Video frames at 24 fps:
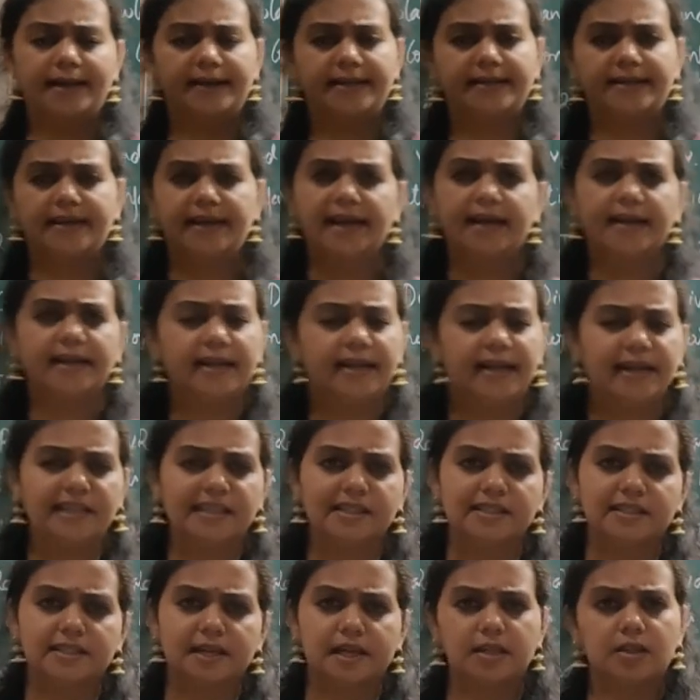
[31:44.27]
A needs
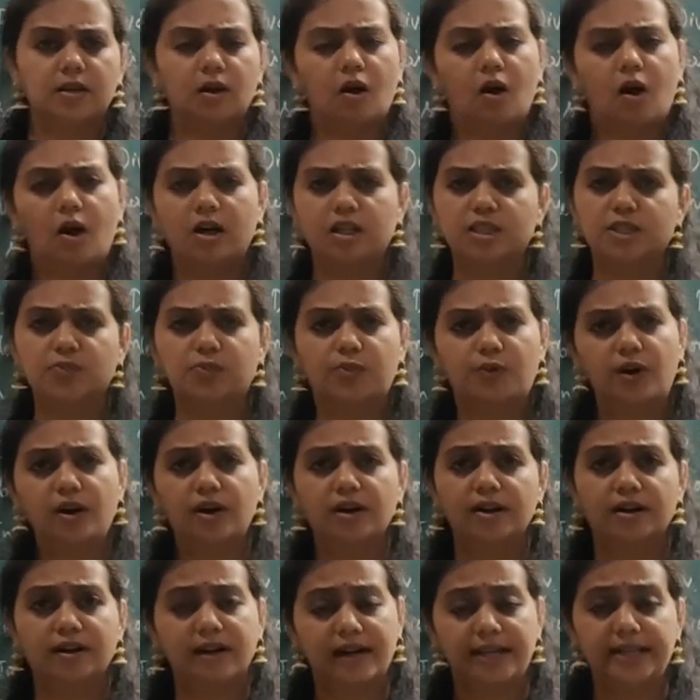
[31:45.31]
that horse for
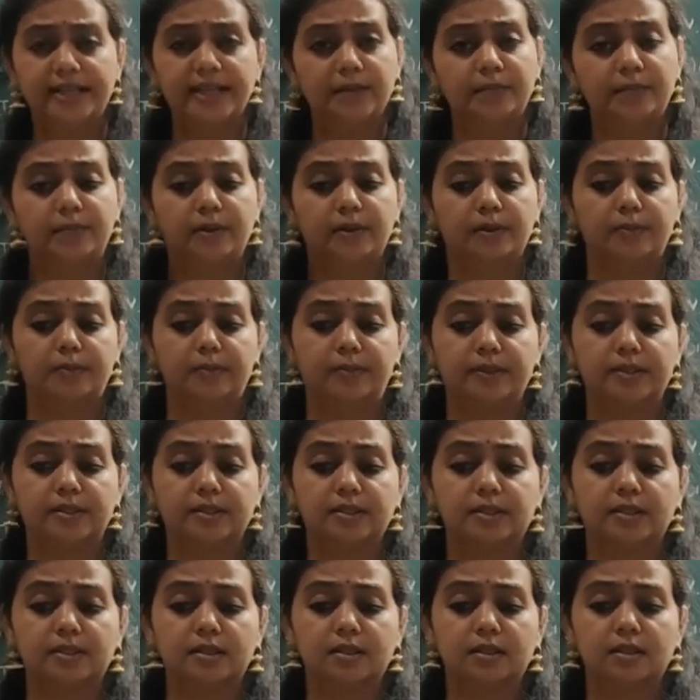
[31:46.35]
riding
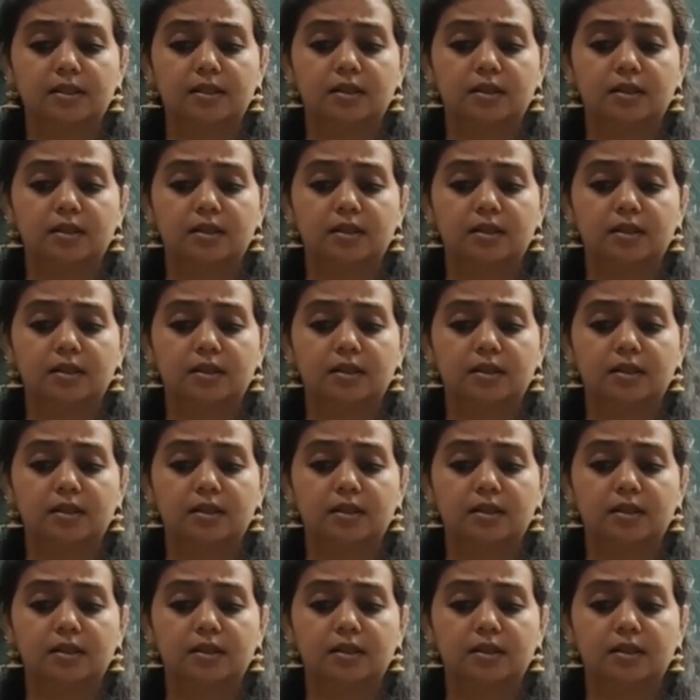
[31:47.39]
purpose.